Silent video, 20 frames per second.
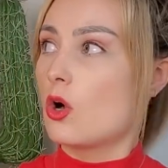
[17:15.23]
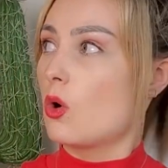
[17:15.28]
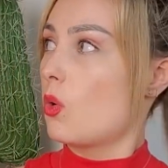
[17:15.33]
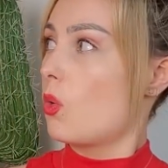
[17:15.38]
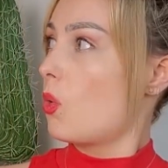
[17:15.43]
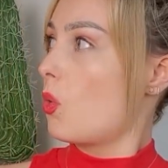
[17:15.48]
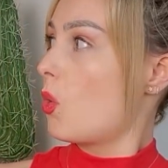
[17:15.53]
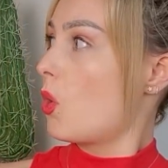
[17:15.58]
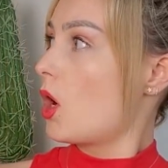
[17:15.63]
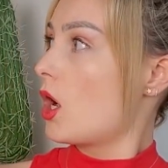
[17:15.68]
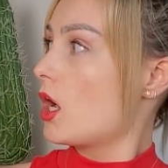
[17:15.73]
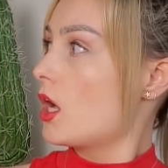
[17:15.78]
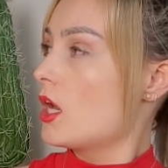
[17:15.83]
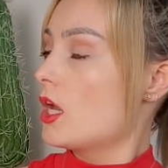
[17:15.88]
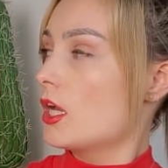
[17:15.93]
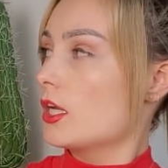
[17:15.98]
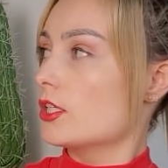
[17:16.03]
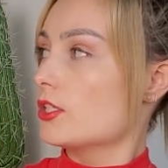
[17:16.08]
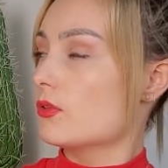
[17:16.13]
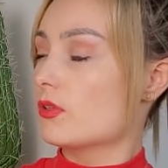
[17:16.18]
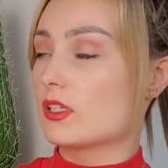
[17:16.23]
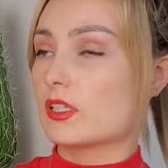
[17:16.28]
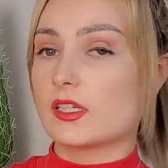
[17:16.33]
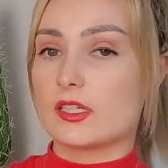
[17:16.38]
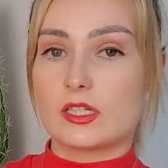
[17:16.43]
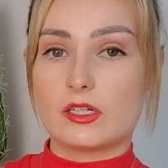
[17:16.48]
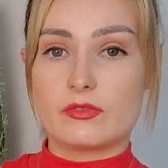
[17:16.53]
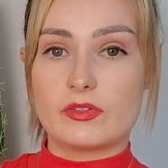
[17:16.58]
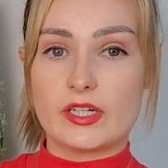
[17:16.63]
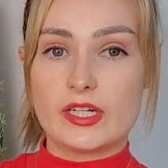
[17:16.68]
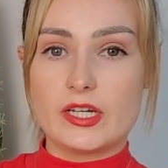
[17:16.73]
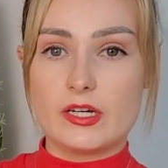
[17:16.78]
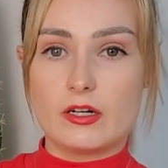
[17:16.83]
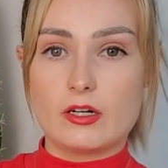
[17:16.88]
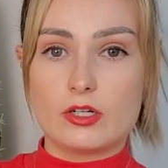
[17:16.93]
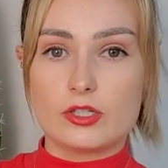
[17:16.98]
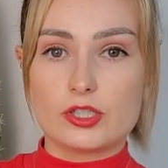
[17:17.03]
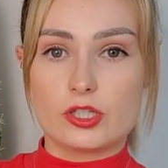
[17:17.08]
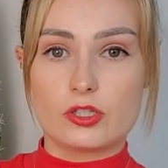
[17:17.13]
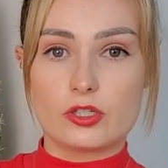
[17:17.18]
or you can click over
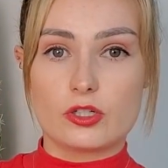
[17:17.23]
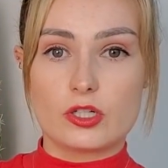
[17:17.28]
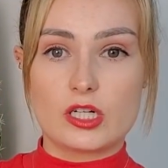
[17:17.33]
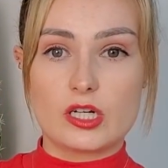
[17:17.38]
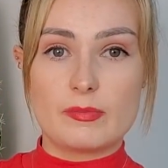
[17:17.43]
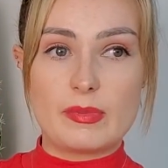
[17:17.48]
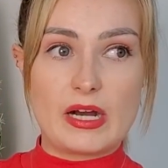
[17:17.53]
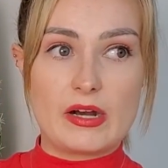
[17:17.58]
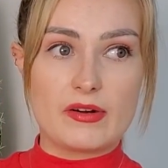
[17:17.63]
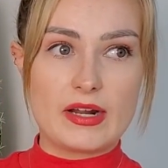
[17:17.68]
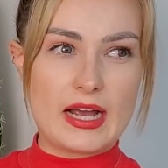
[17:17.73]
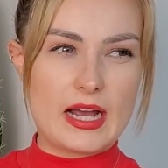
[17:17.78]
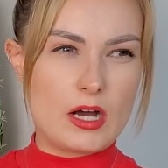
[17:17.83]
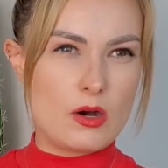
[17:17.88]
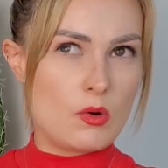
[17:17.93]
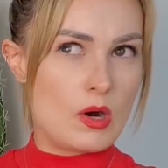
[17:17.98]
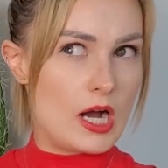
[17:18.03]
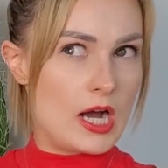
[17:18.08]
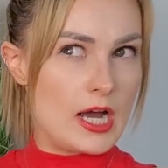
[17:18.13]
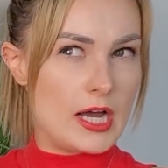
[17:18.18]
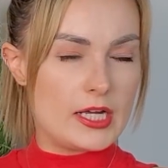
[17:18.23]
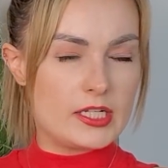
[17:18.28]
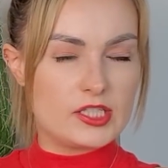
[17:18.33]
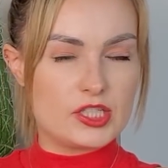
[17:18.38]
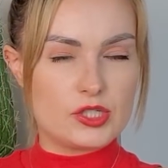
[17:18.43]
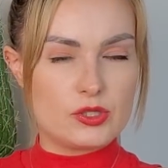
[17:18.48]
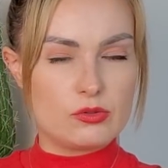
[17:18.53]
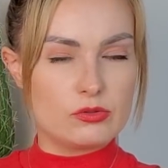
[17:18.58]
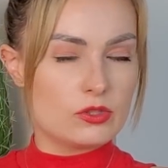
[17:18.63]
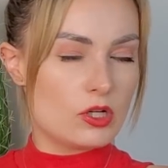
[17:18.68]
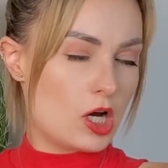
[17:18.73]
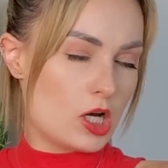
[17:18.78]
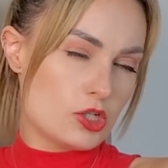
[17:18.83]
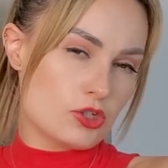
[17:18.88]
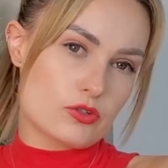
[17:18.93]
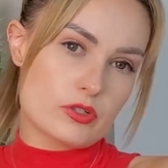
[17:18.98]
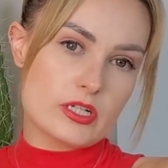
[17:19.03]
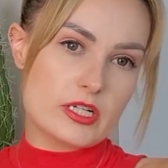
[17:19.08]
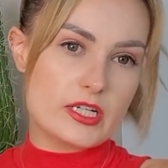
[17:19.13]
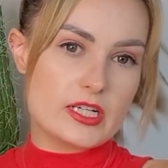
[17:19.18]
here to learn about how I do
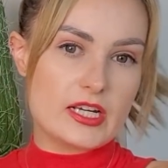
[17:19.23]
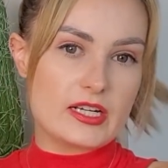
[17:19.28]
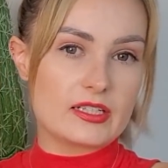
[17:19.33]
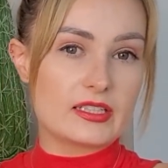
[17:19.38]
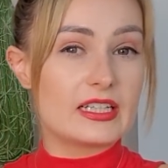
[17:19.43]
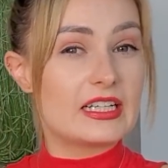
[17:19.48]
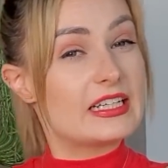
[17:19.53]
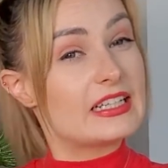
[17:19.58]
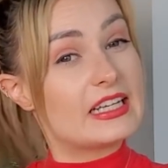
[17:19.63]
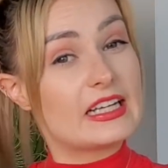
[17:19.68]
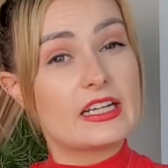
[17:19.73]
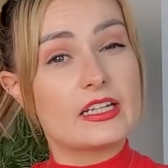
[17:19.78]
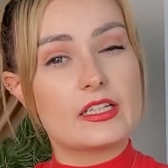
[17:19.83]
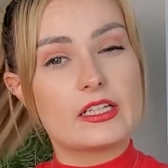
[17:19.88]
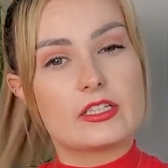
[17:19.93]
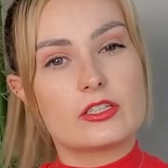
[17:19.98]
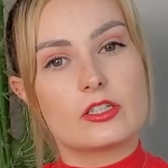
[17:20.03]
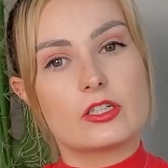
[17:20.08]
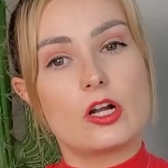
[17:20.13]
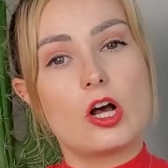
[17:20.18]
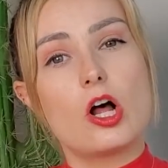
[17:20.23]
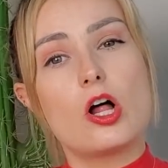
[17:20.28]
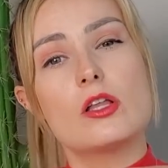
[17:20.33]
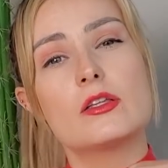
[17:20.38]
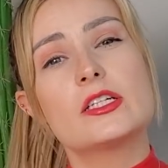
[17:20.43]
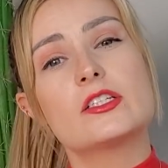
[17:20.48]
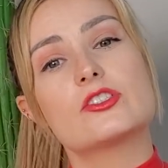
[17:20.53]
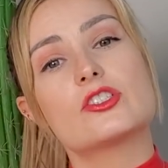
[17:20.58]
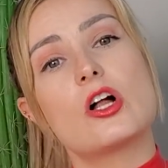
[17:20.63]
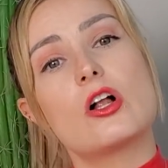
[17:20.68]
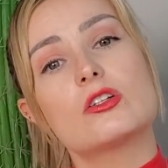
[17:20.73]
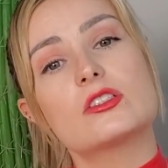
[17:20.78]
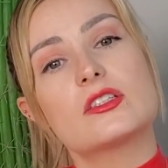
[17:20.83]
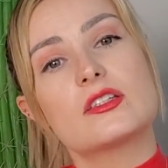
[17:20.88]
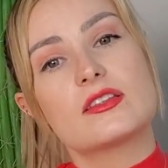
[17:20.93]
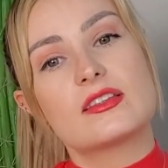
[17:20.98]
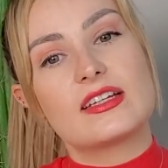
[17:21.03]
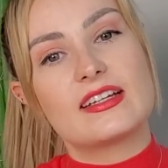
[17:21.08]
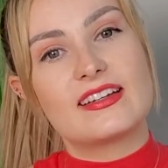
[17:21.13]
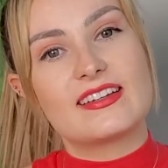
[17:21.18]
laundry and clean kitty litter and all the
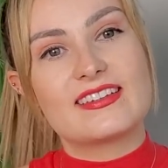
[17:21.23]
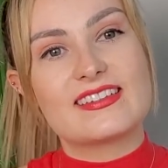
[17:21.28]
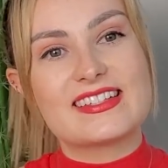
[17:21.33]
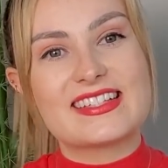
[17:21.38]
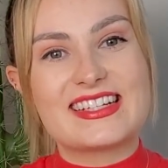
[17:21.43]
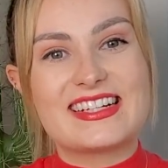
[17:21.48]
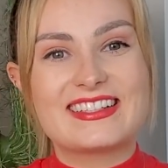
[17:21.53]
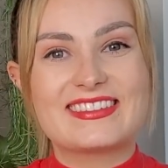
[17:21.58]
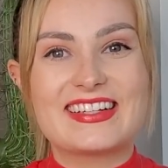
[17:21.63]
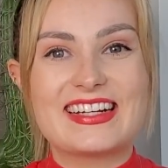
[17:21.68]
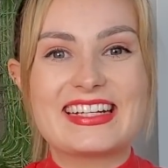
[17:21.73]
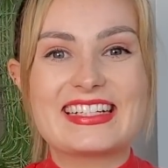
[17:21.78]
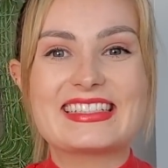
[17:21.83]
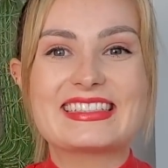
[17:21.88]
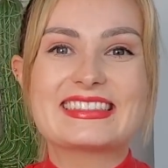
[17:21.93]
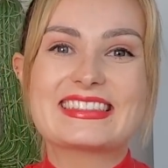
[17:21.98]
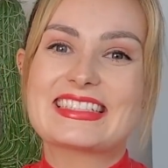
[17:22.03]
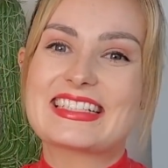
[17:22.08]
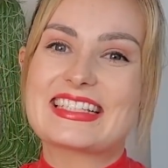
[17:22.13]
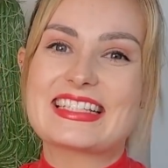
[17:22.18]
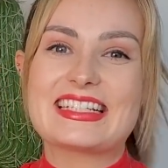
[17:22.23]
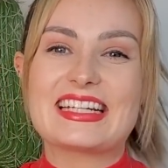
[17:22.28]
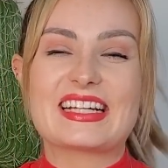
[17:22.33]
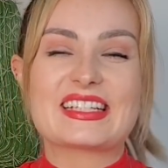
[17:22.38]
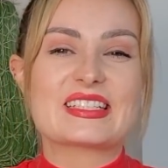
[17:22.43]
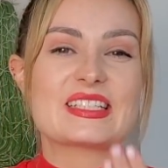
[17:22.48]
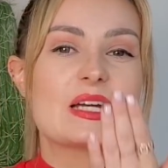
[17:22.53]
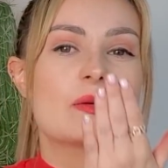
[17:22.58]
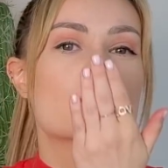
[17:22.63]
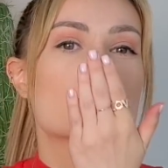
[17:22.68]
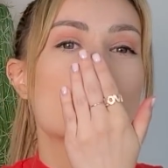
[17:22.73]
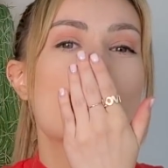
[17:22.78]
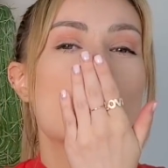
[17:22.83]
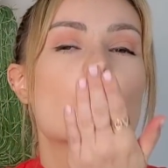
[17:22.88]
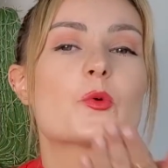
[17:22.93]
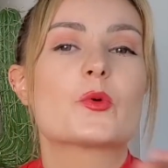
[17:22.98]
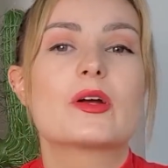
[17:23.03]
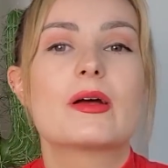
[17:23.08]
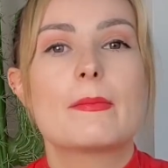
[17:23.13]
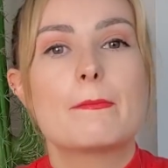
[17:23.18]
adult things. All right, see you next time.
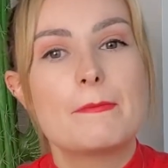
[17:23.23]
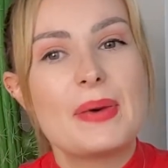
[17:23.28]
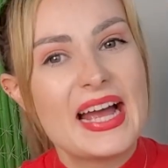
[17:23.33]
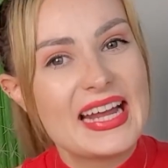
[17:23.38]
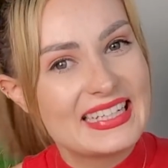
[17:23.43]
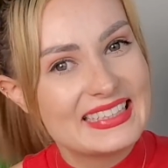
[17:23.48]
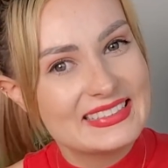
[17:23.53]
Bye.